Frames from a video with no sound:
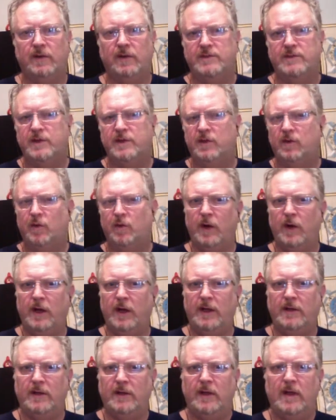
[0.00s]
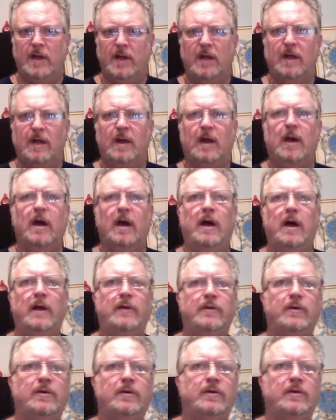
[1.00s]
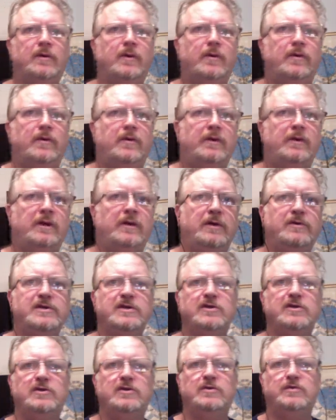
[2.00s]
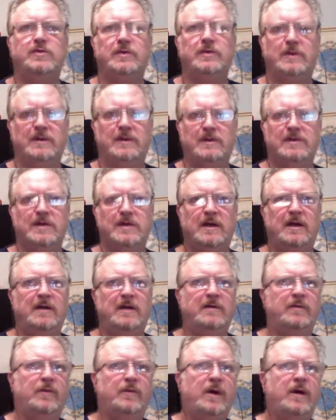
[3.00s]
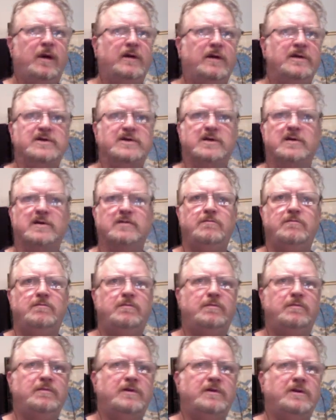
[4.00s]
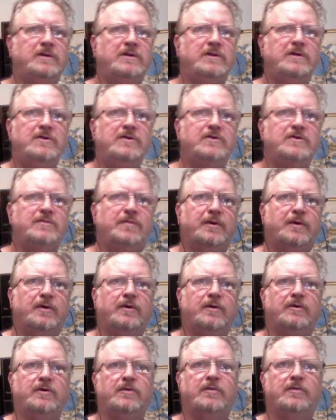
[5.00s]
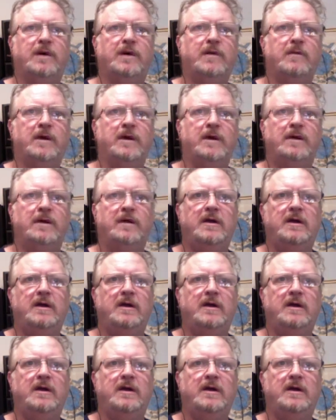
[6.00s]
which has been great, through YouTube, and I just saw a huge bird go by my